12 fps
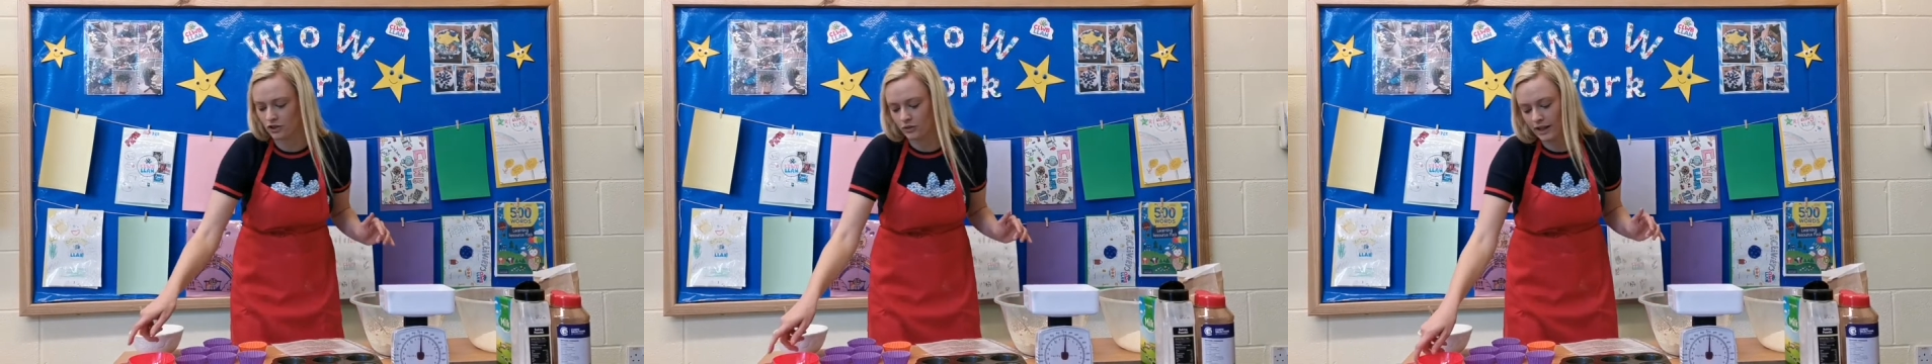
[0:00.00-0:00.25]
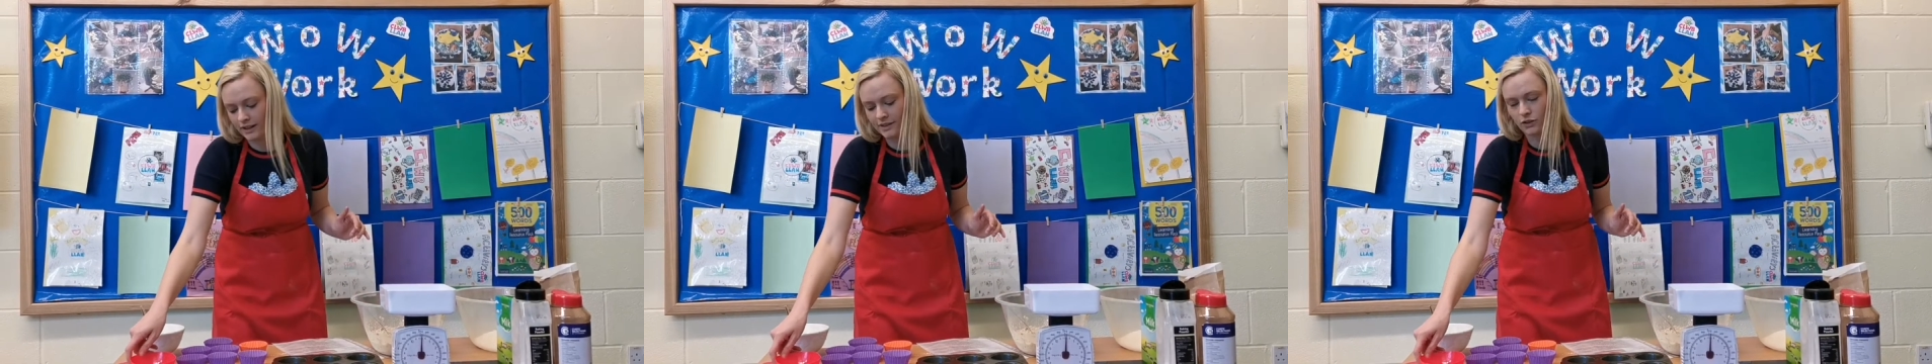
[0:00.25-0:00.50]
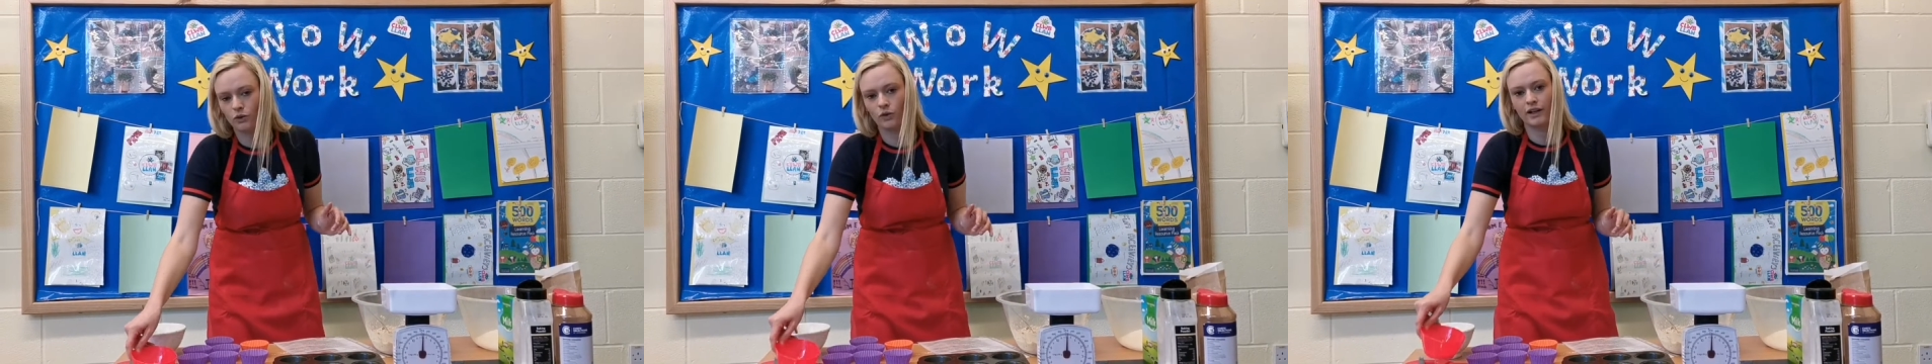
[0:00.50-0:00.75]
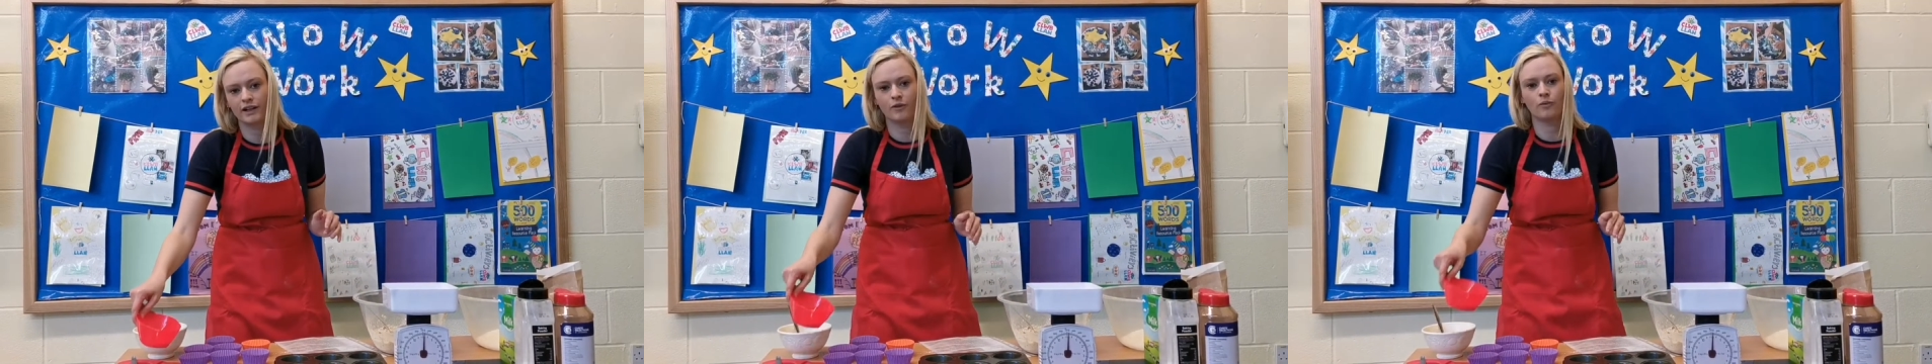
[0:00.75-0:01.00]
don't add it all
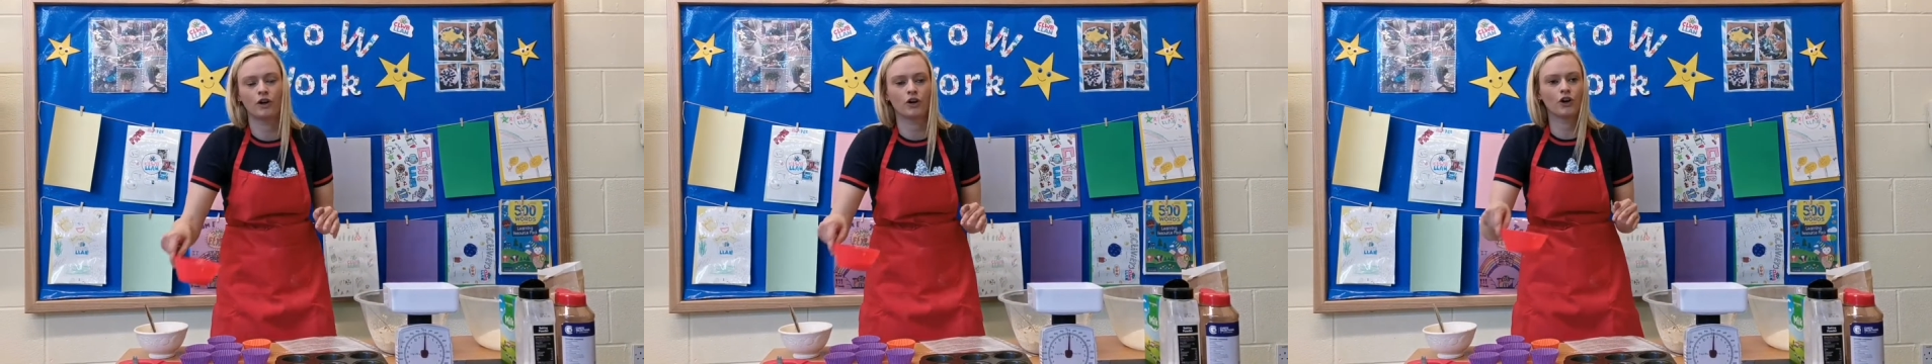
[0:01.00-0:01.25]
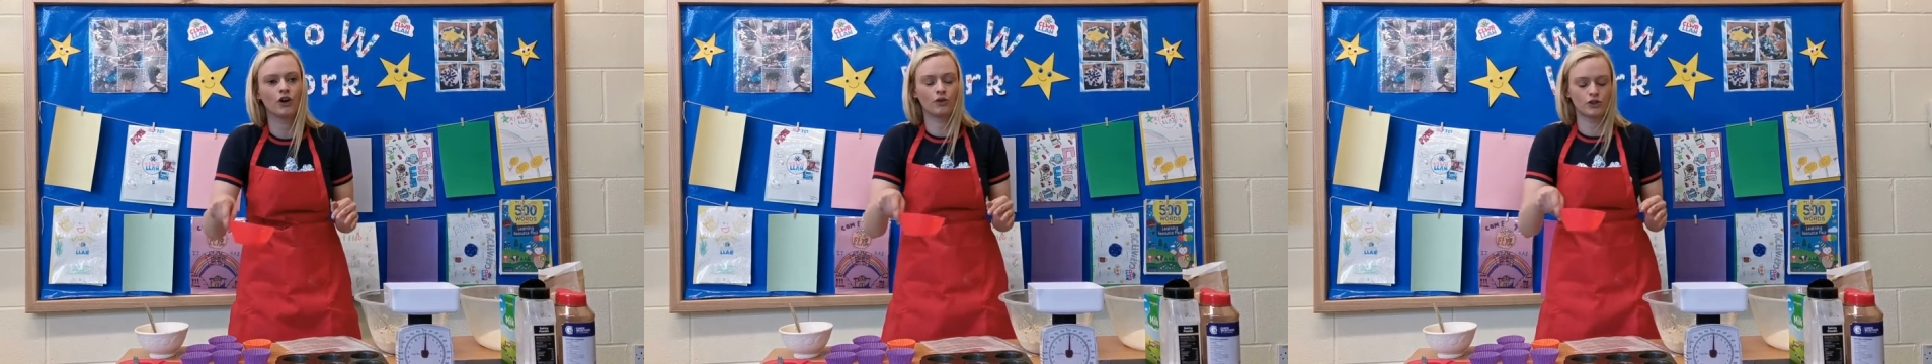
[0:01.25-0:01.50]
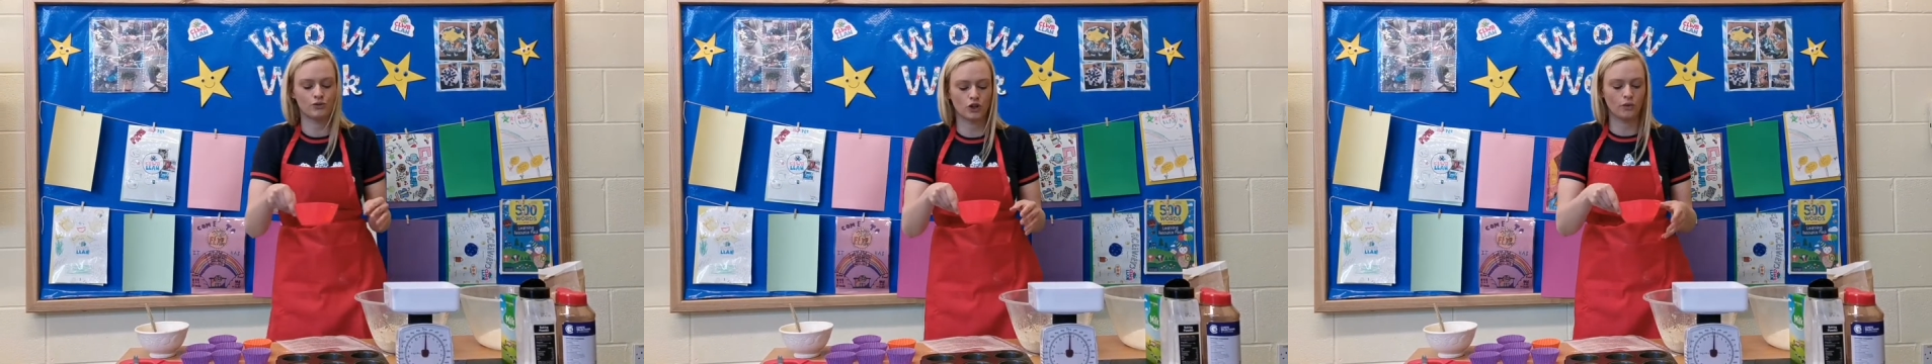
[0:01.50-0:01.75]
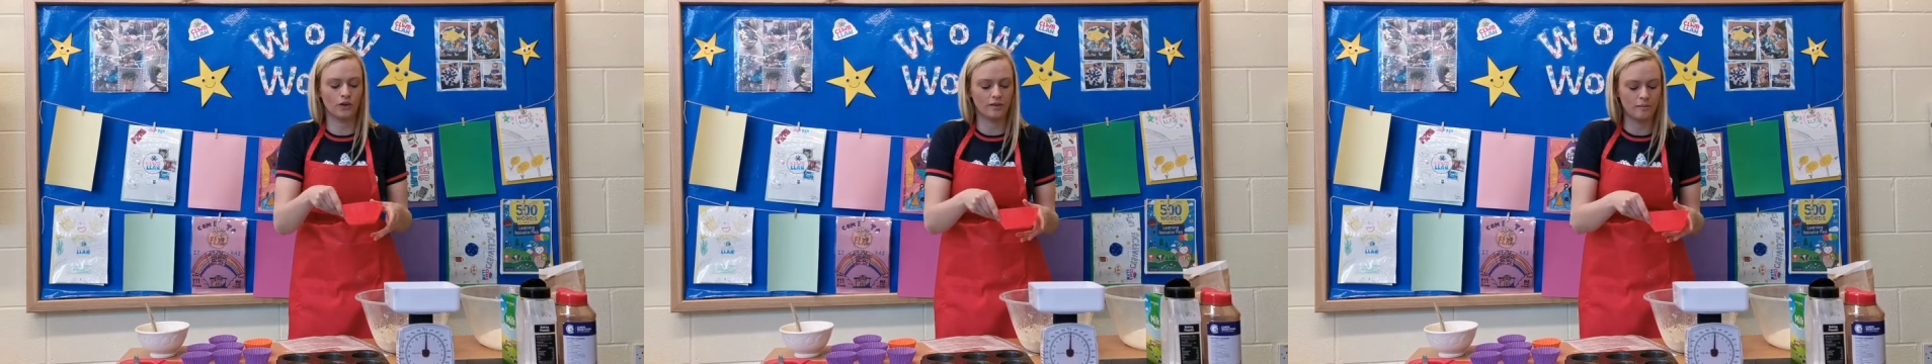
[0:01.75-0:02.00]
in one go, because you
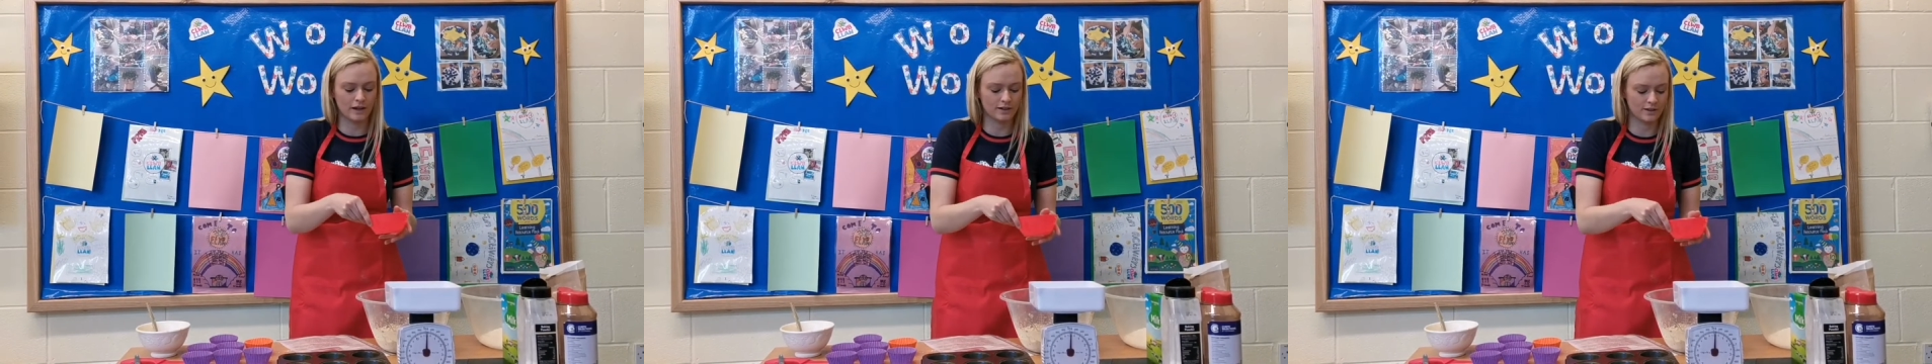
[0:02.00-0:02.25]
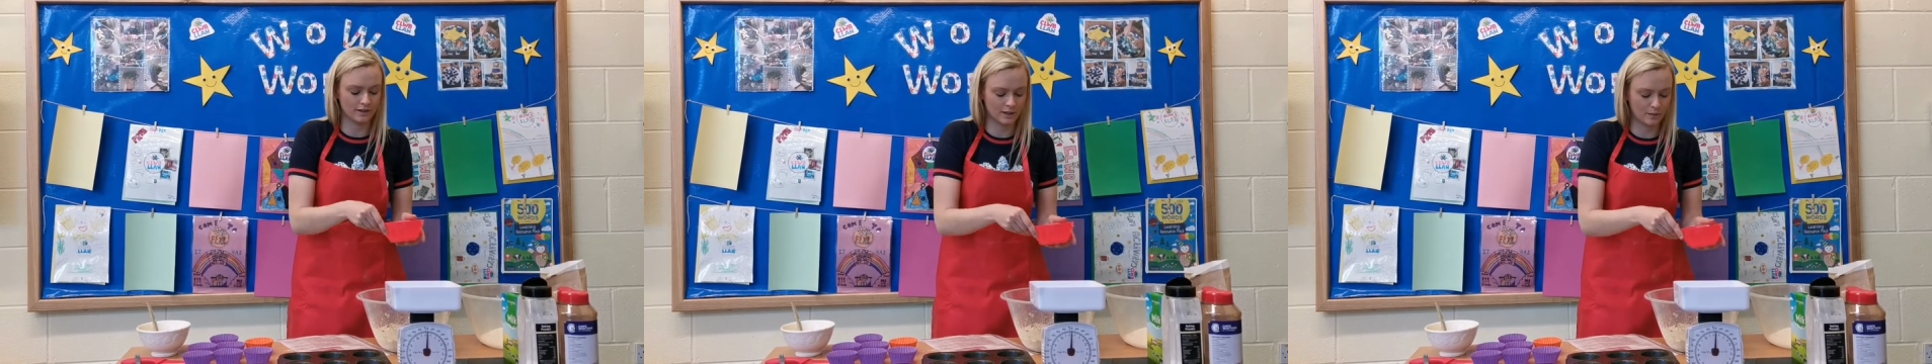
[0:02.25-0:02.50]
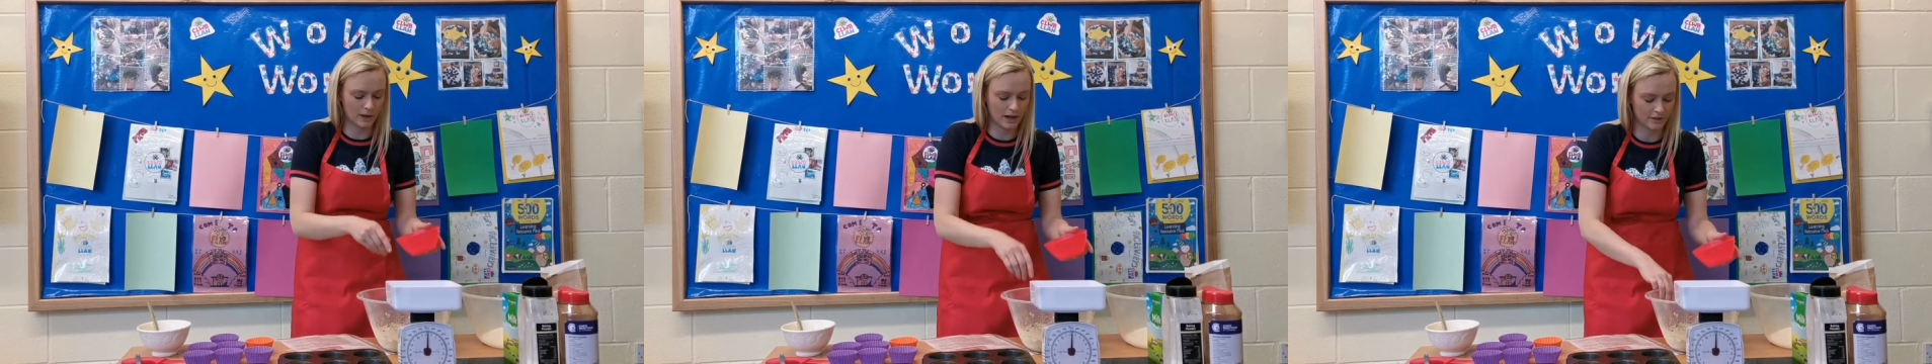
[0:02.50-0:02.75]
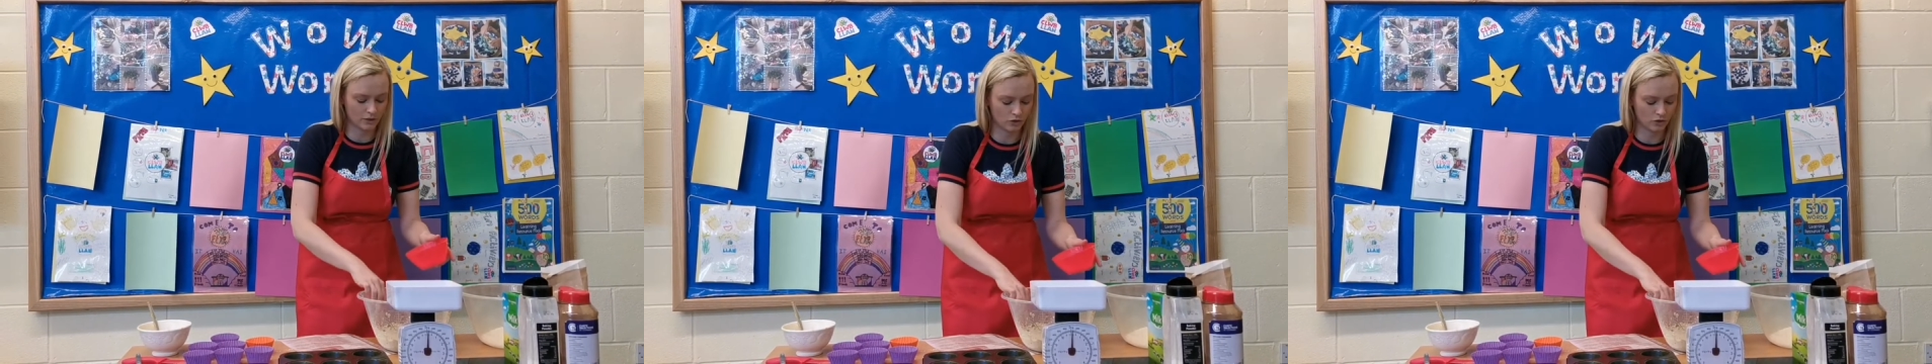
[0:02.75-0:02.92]
don't want the mix to split